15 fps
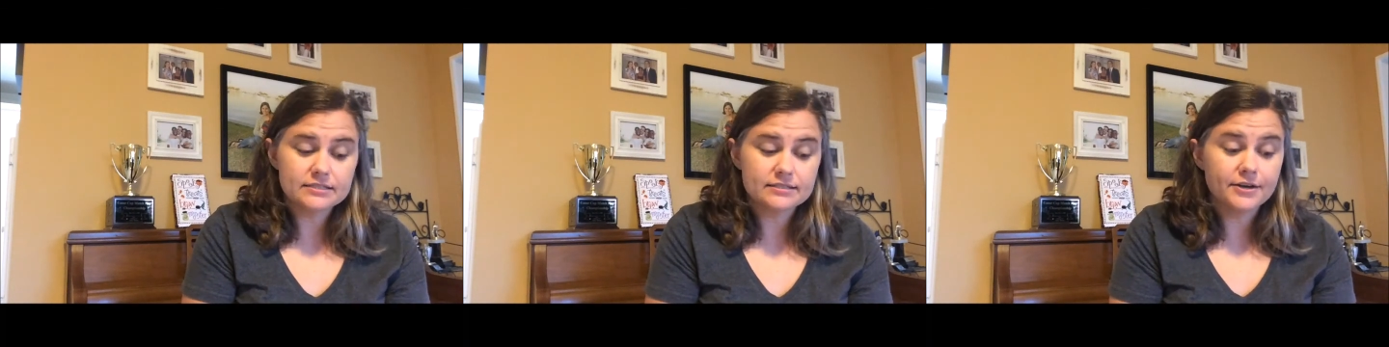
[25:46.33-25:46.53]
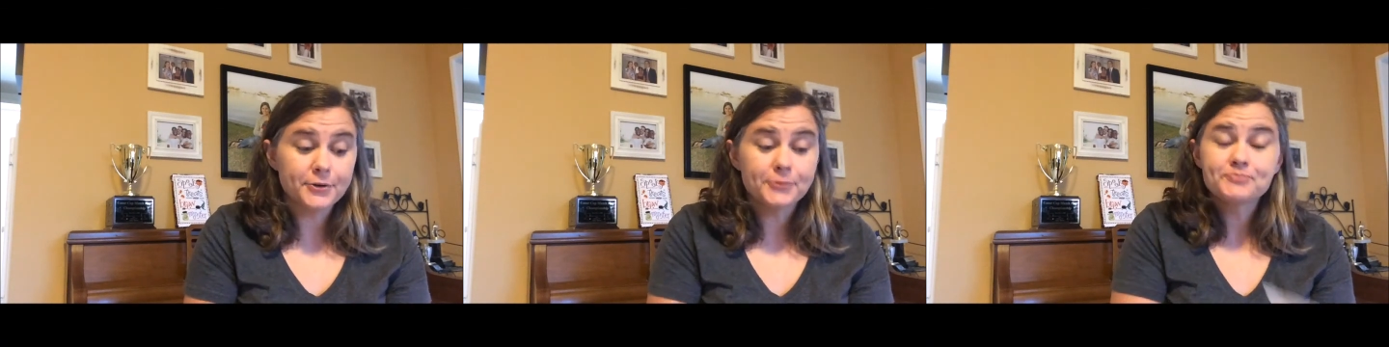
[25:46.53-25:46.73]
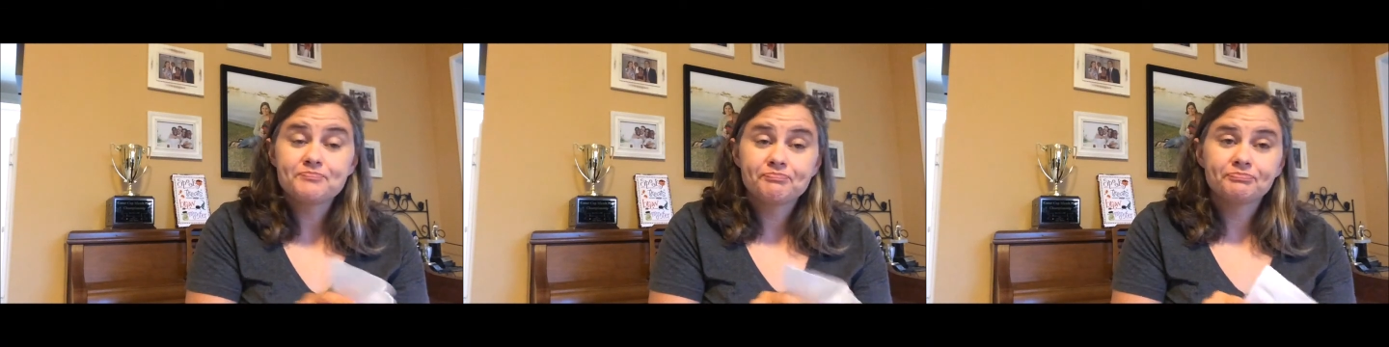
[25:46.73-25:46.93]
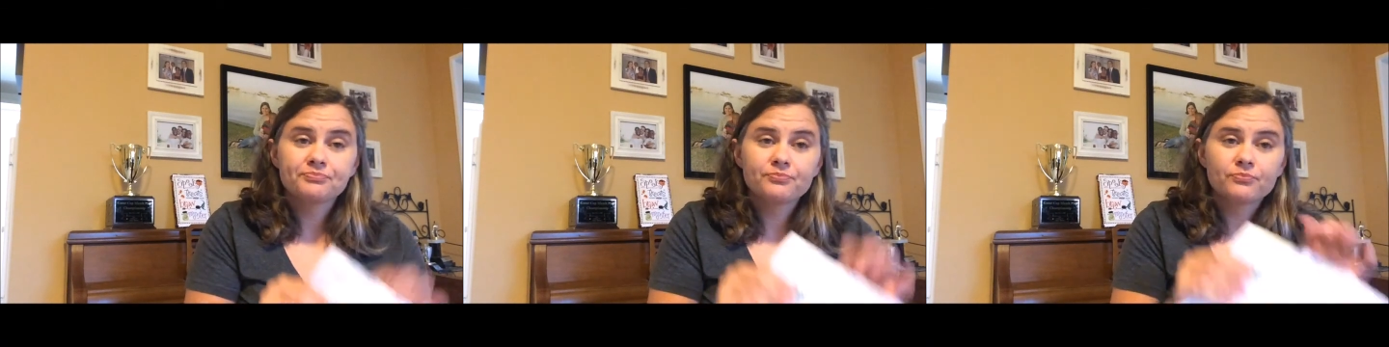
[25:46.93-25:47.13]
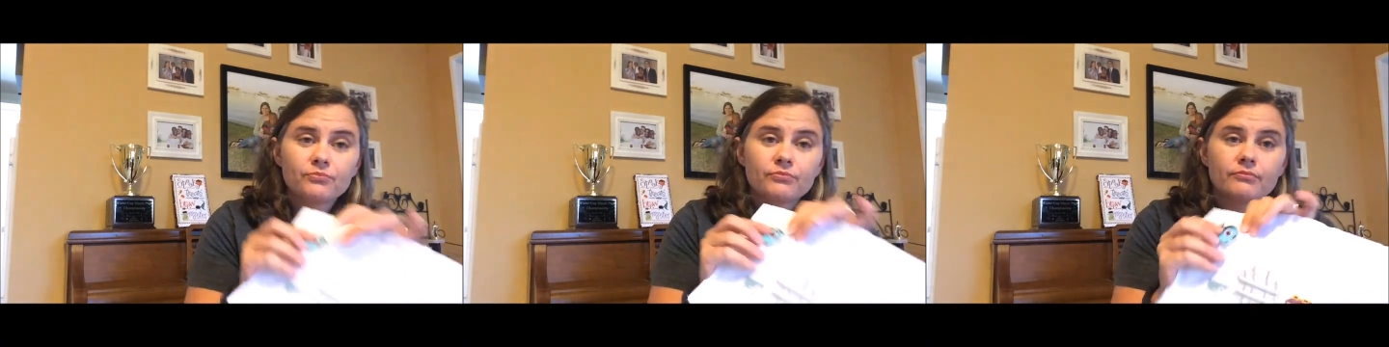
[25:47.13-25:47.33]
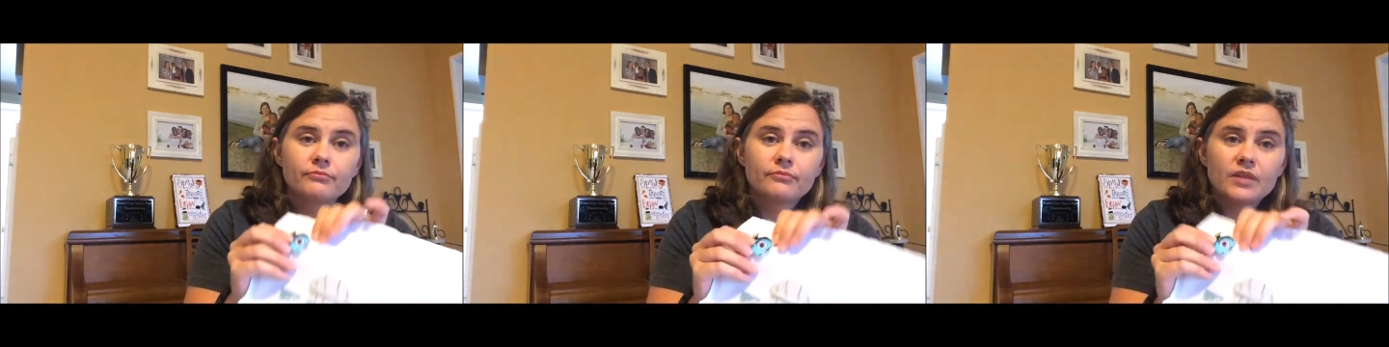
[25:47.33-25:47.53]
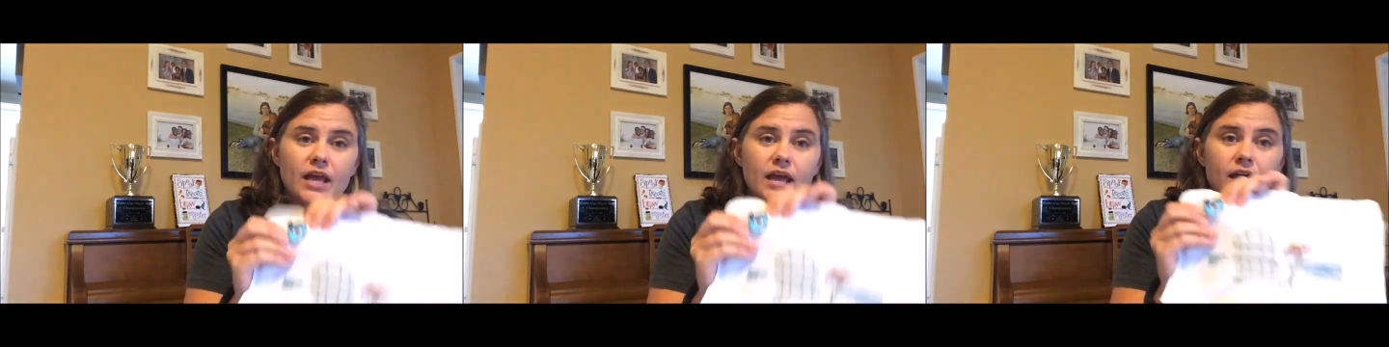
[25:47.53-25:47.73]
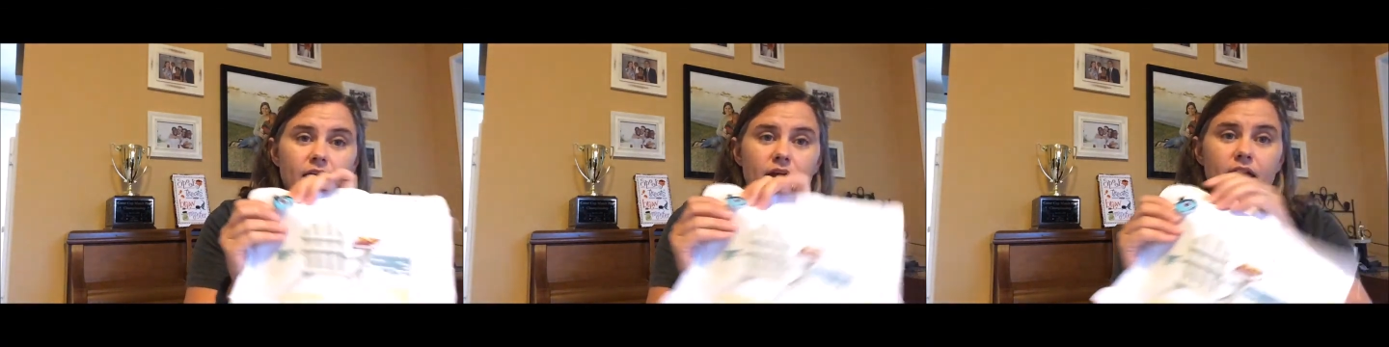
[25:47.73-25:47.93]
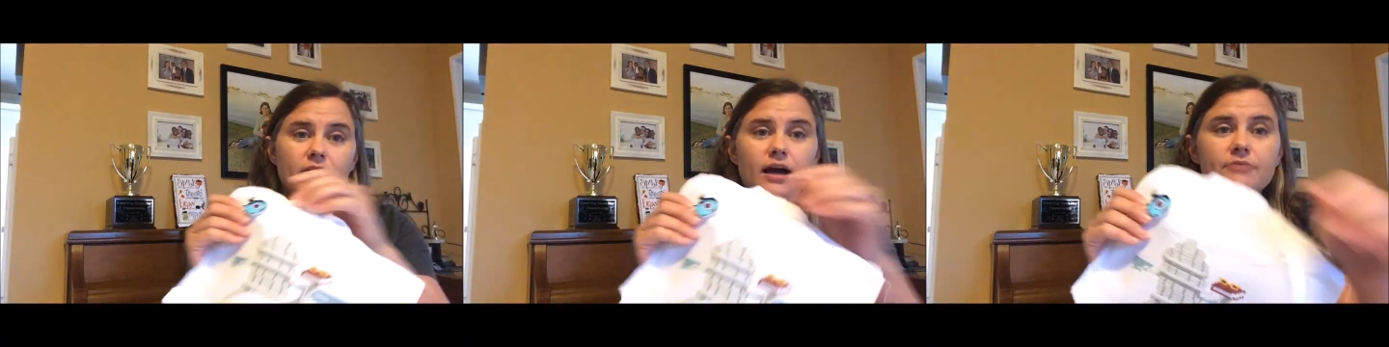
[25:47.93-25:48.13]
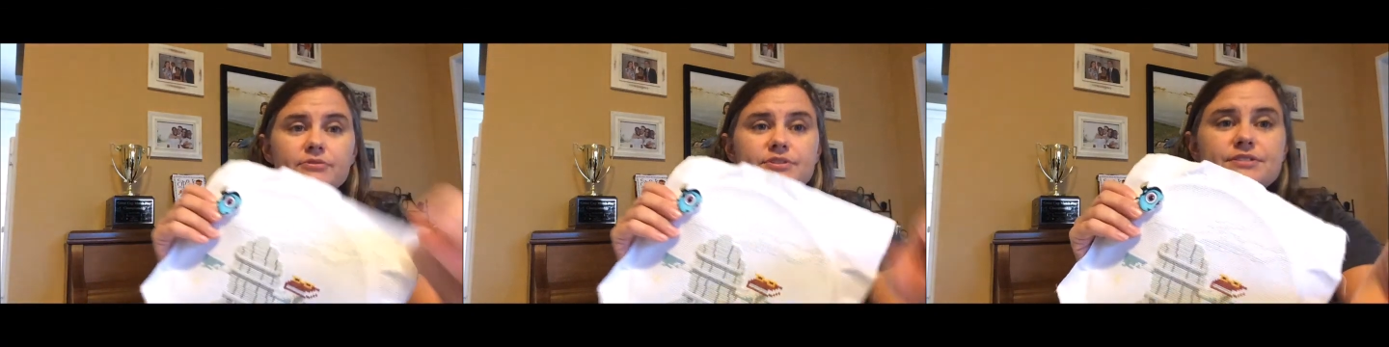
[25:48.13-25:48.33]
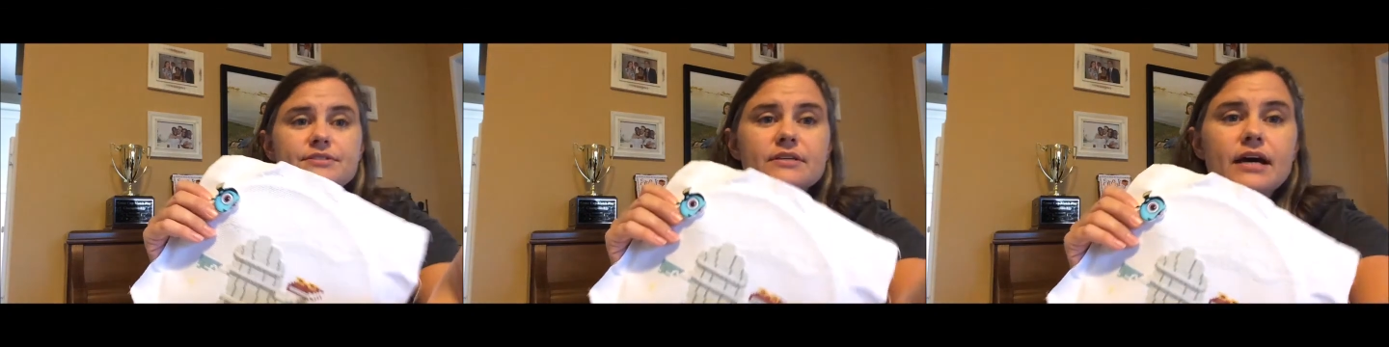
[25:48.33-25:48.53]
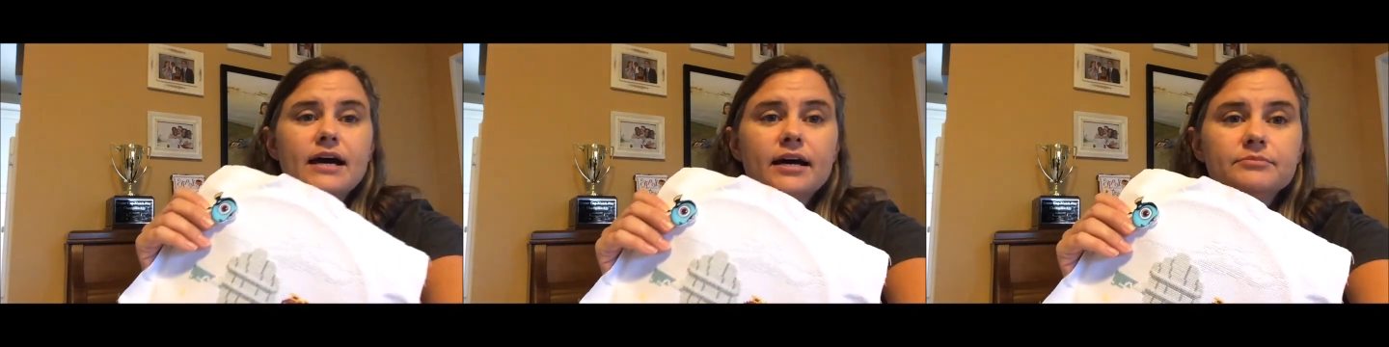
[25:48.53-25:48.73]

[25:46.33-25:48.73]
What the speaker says: So I was